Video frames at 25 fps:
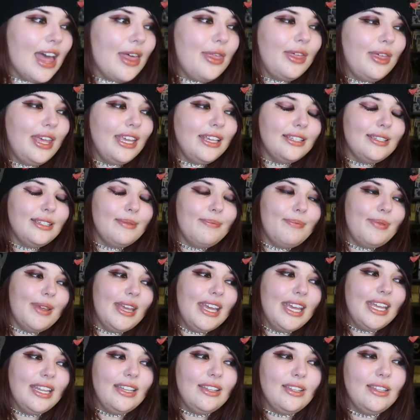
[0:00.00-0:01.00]
Things have
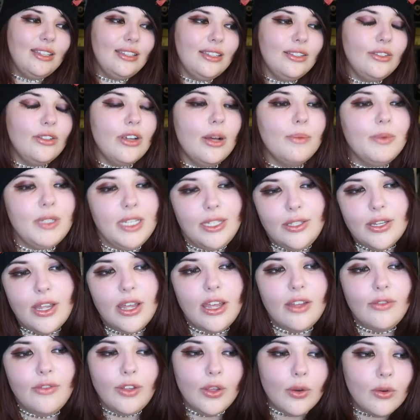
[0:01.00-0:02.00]
been
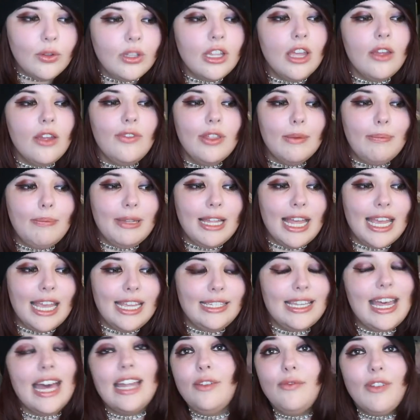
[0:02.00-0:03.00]
topsy-turvy all over the
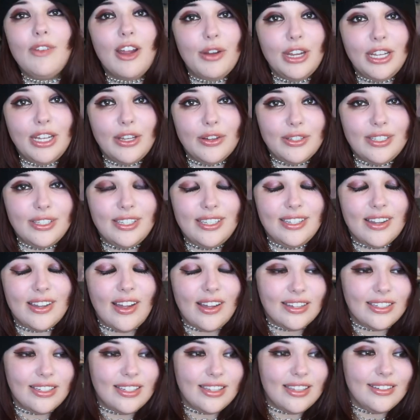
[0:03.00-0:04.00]
place. Had a very good
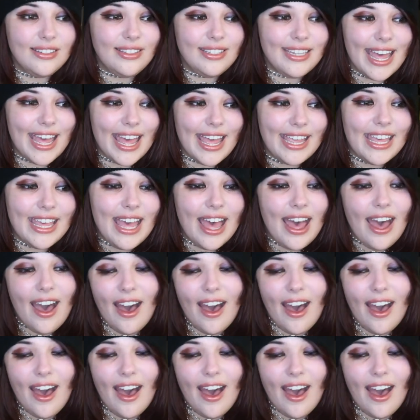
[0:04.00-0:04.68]
start to the day.